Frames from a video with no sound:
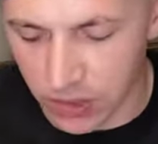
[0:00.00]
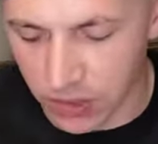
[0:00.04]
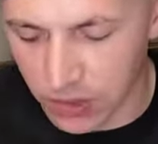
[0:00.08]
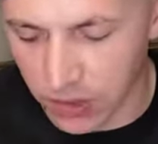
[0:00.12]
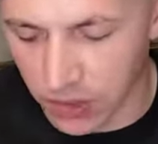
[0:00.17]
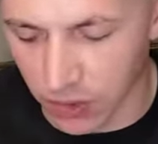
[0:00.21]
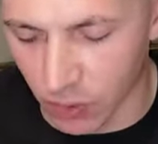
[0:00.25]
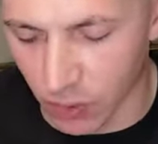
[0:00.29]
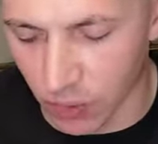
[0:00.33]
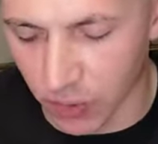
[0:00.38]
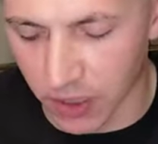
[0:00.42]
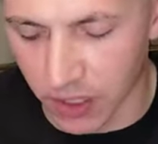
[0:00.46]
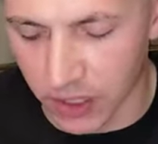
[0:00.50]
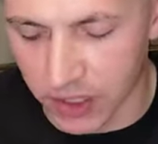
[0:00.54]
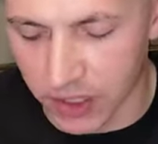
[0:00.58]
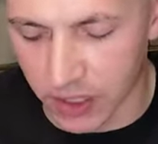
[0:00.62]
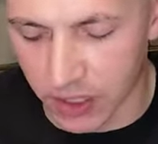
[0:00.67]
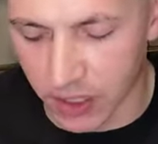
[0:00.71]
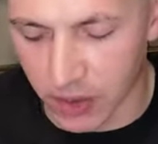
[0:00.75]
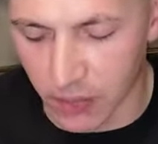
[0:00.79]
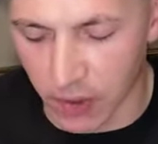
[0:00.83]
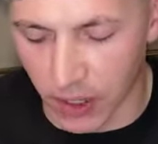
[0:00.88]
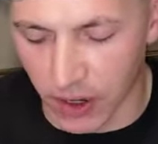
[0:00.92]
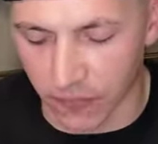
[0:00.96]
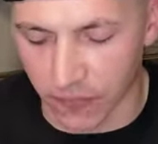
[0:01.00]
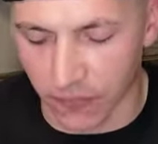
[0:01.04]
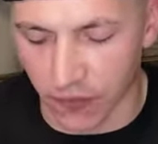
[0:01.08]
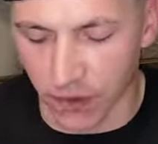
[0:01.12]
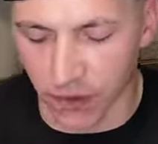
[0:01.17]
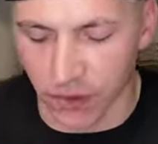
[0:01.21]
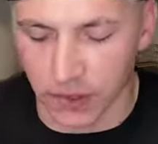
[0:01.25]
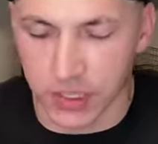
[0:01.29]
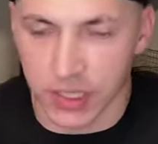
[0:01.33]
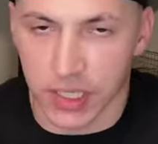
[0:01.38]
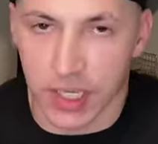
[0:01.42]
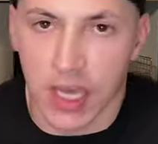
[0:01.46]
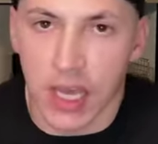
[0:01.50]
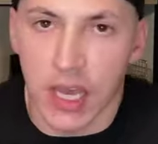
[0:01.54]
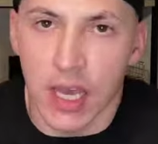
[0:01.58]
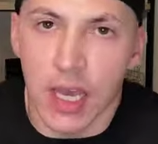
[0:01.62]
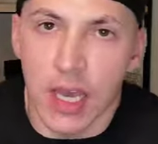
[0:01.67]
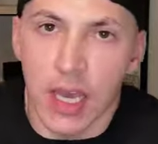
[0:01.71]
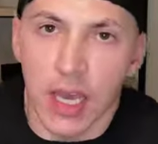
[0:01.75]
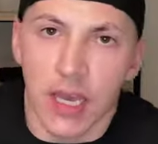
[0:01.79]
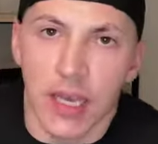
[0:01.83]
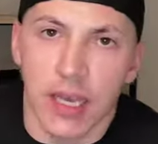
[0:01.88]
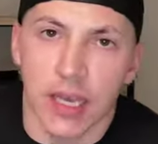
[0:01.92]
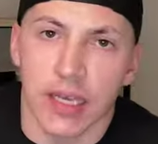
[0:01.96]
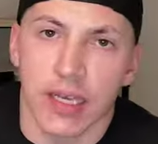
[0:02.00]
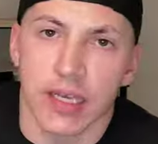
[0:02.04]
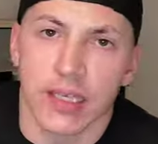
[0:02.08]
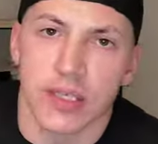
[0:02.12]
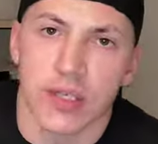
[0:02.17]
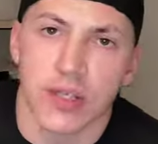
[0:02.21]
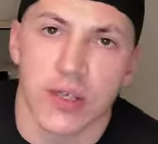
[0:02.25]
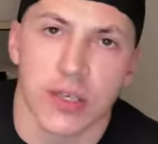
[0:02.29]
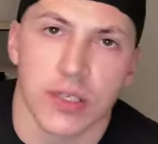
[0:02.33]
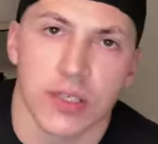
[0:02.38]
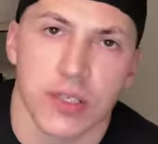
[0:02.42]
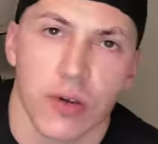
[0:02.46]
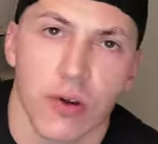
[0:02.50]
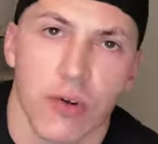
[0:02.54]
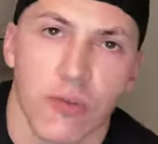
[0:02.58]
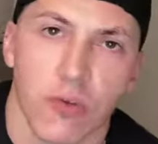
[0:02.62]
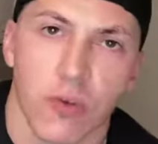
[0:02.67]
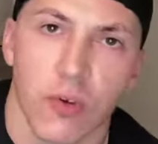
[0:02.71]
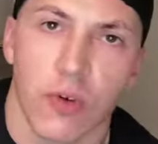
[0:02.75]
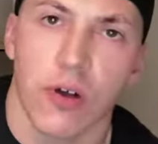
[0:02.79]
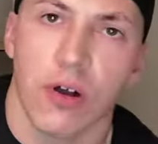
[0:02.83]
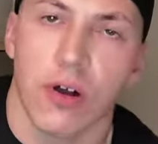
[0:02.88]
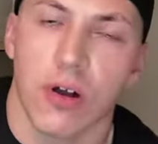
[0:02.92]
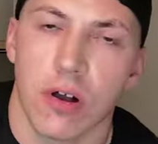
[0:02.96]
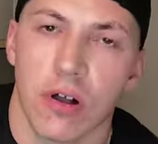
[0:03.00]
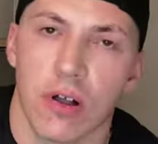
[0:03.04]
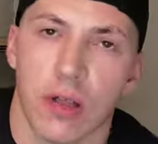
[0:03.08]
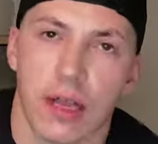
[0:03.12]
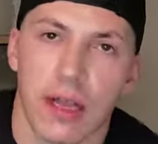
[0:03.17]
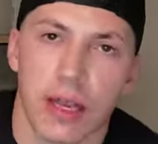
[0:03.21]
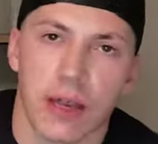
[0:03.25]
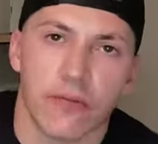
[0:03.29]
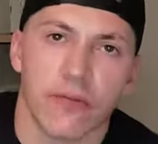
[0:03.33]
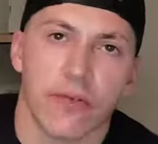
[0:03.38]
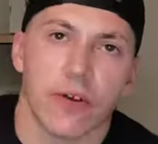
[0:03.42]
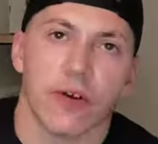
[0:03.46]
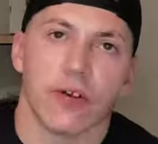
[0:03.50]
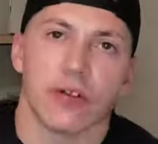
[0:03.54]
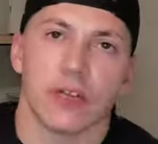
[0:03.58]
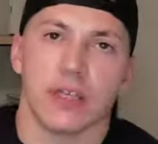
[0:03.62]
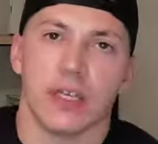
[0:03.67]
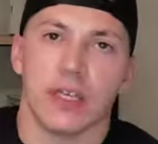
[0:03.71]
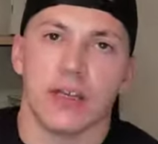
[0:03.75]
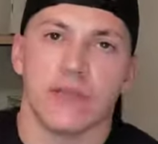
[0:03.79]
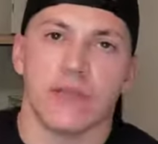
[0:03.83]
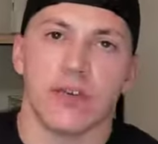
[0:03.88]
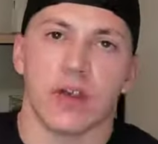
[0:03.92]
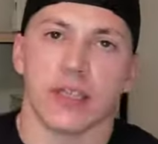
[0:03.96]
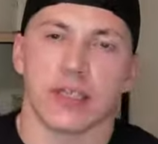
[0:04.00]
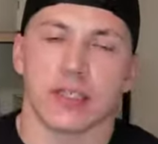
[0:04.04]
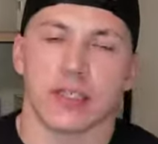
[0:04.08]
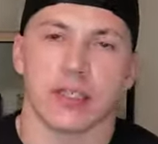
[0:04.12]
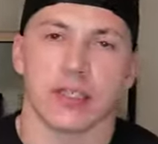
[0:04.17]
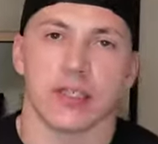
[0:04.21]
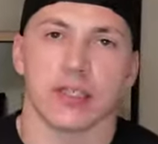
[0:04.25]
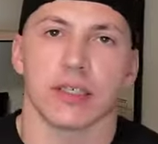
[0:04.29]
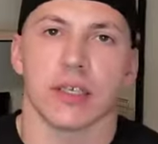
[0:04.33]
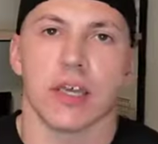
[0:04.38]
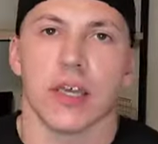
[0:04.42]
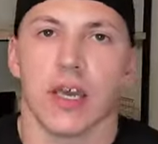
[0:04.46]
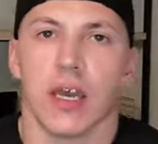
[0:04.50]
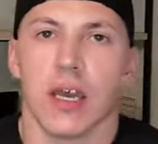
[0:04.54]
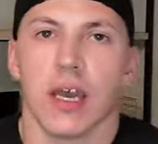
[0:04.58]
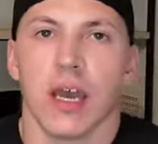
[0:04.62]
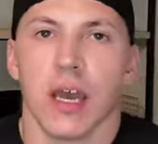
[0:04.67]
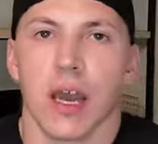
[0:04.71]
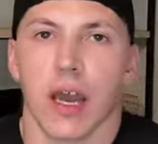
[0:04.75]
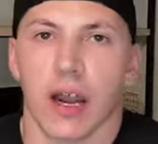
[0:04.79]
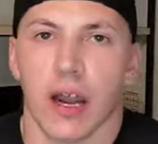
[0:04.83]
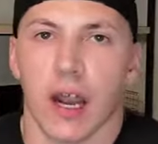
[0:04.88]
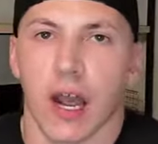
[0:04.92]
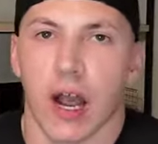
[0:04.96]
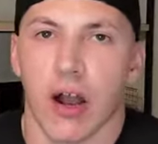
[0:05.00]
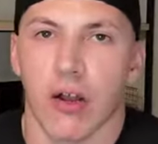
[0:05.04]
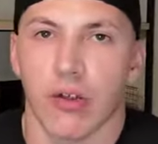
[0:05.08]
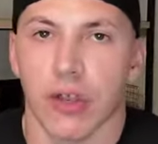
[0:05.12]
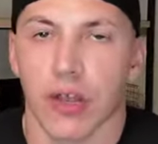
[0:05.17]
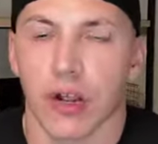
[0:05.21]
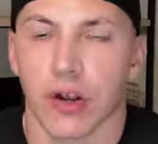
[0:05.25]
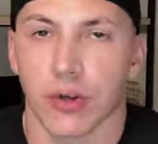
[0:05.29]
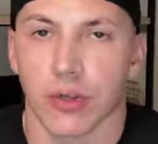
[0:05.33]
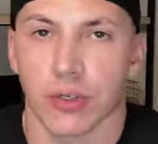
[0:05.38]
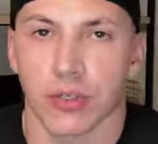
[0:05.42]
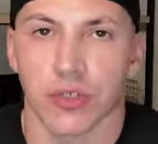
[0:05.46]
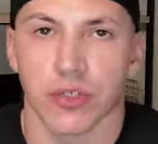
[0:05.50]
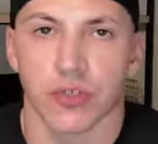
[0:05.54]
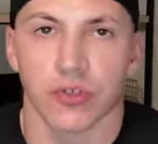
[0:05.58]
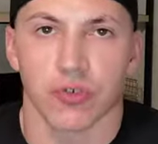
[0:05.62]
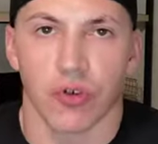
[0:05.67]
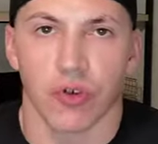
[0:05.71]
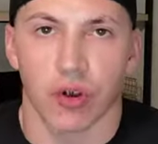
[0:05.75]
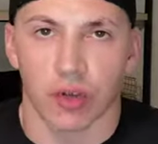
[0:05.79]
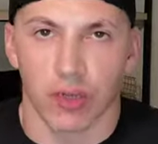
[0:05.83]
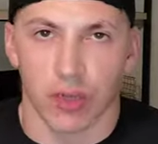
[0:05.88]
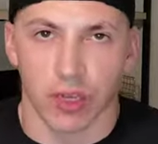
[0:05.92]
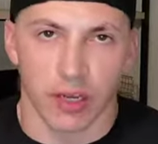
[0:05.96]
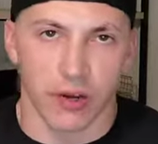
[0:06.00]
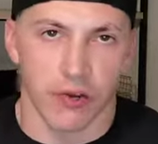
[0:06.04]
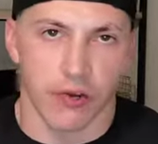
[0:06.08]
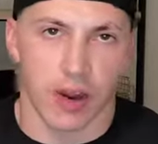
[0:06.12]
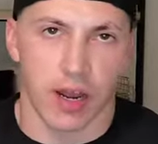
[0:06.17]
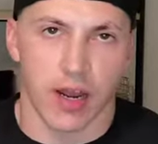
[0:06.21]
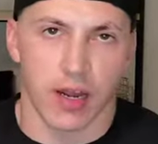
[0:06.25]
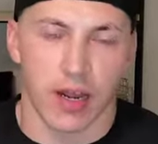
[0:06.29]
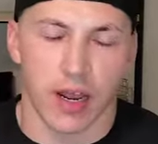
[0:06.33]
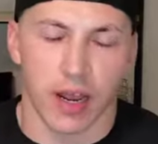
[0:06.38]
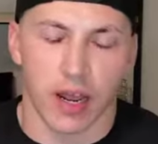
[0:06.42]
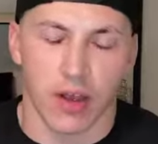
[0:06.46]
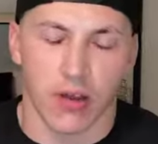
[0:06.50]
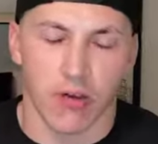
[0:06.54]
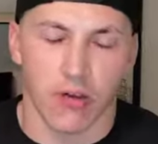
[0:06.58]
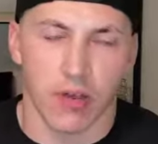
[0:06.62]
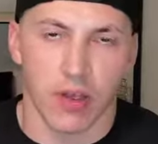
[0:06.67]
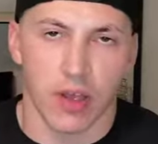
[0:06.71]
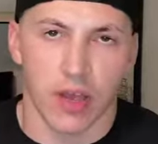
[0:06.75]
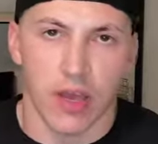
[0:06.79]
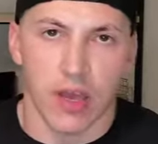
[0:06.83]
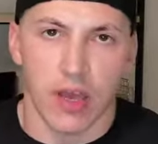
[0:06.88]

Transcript: So, what we're going to talk about first is just overall NFL defenses and how they are struggling right now.